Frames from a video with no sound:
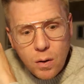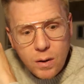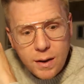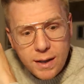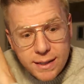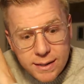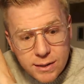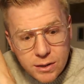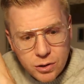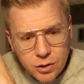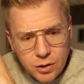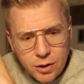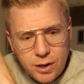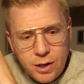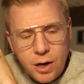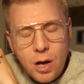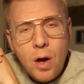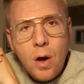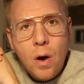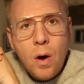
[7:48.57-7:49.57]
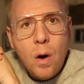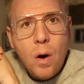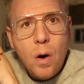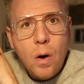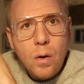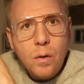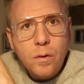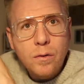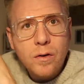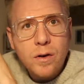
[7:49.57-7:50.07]
Eastern
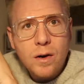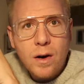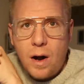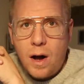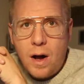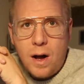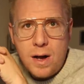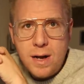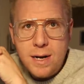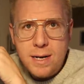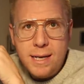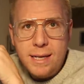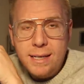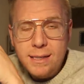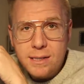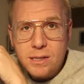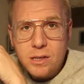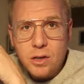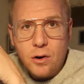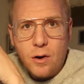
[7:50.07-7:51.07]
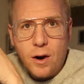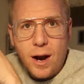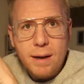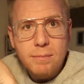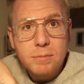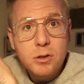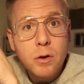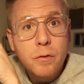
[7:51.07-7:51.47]
over on Instagram.